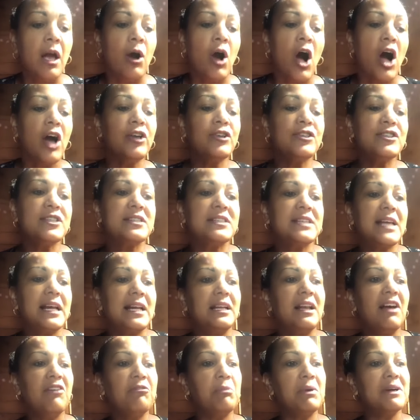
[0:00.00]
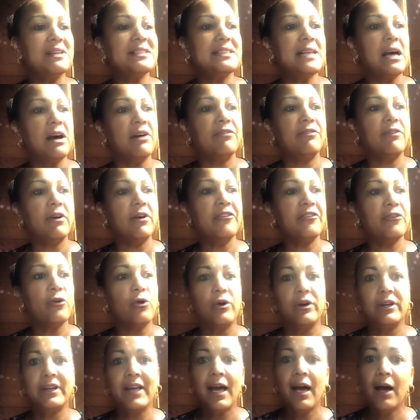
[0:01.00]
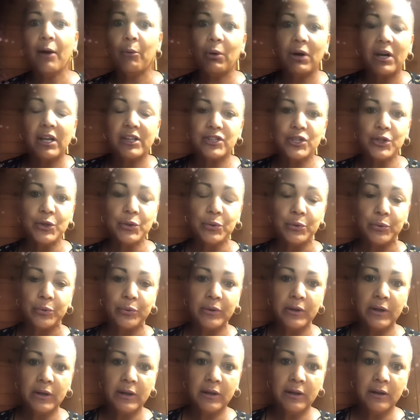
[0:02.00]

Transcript: I used to say, love myself. I thought, yeah, well, I do.